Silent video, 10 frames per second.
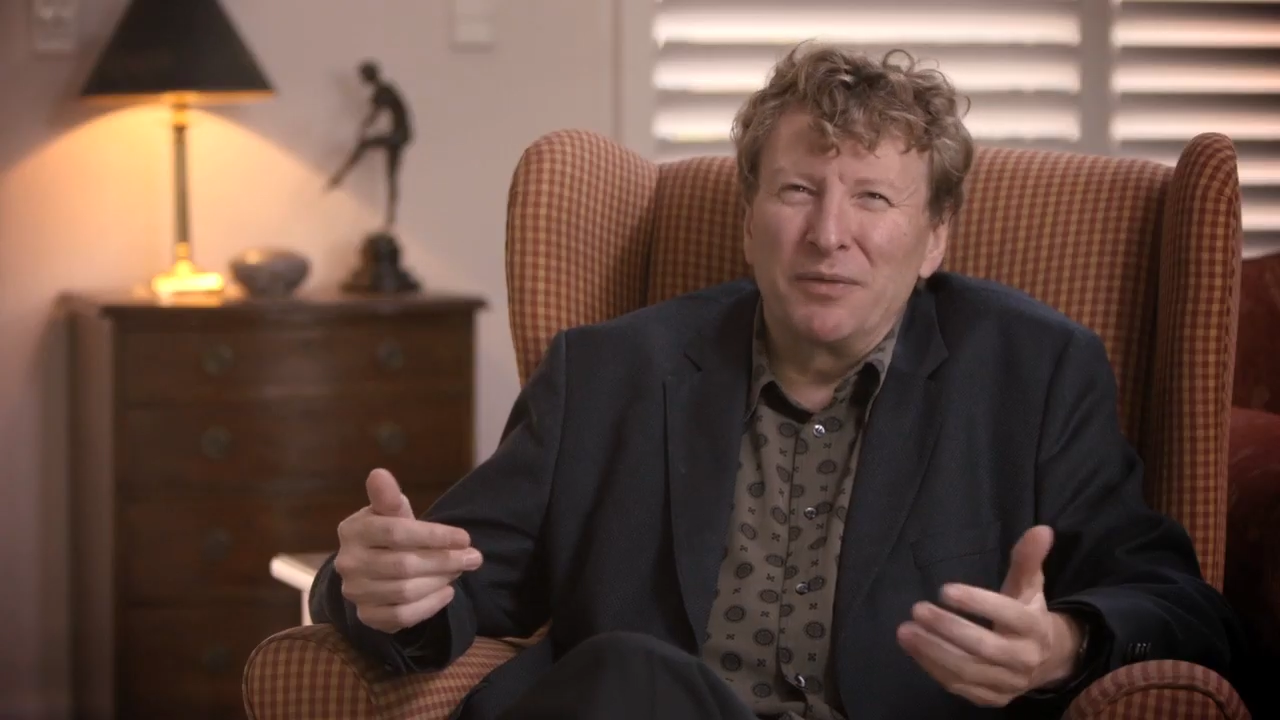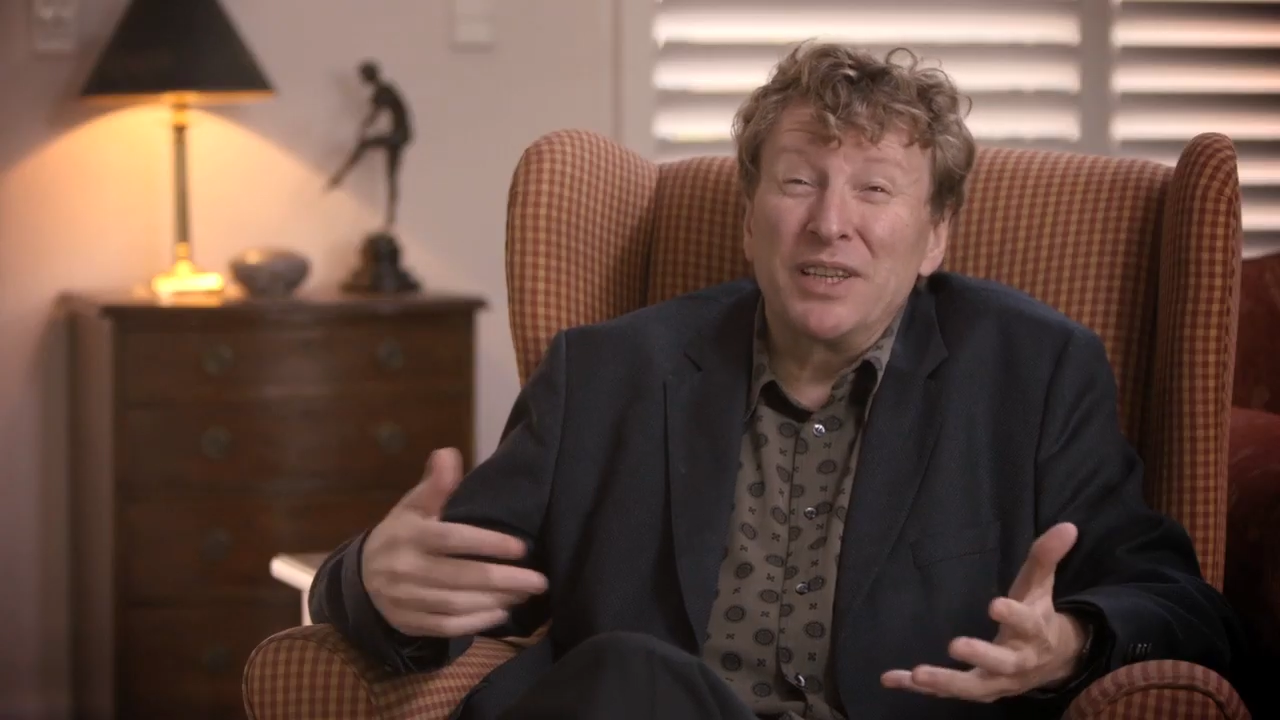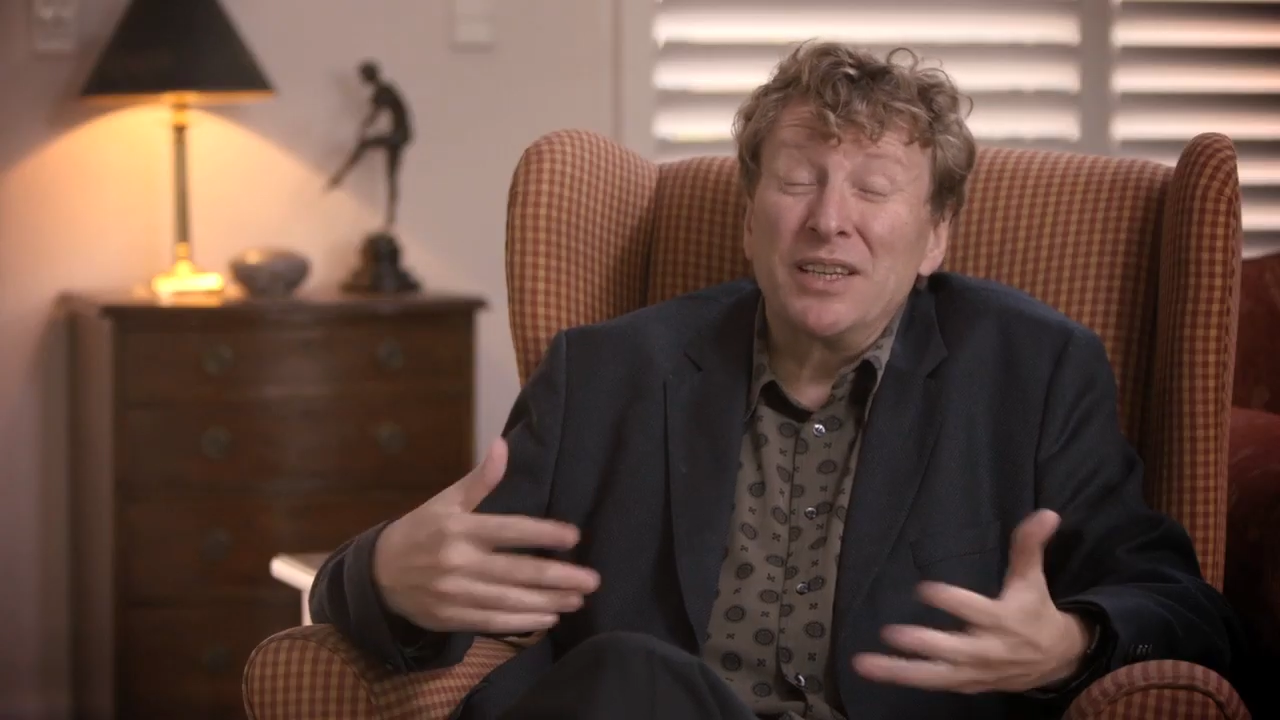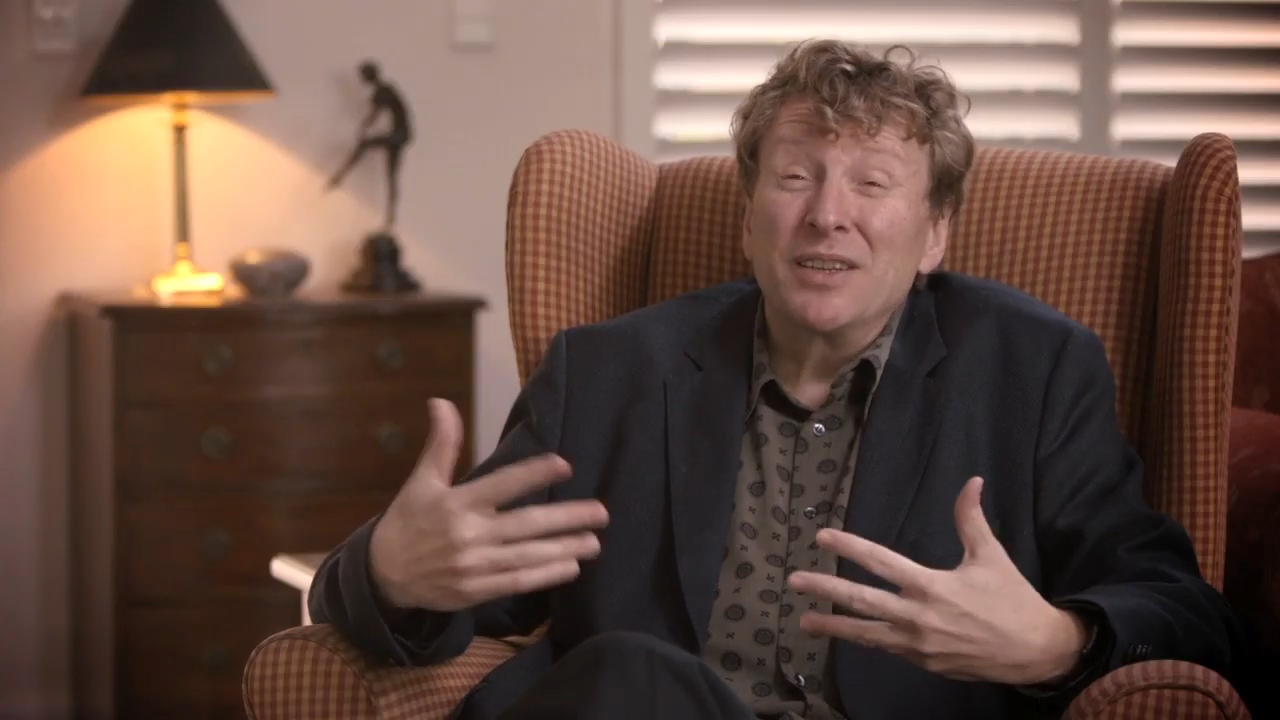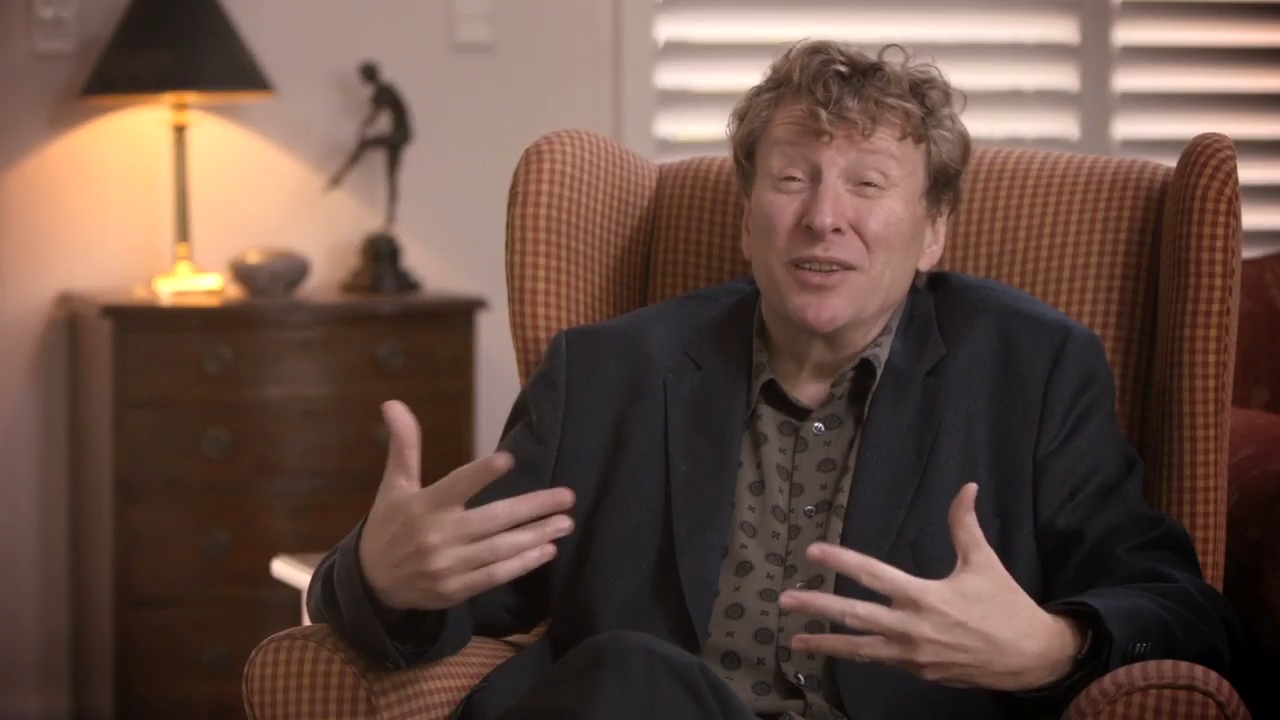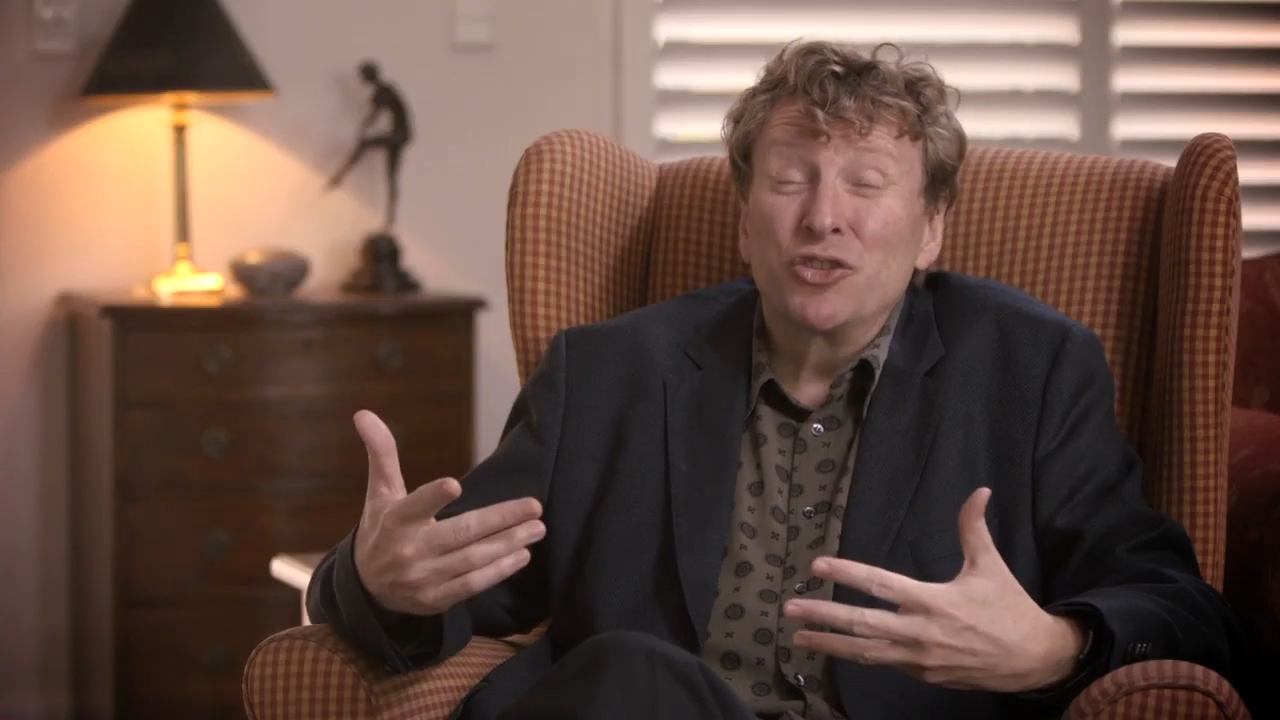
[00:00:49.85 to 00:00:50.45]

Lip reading: the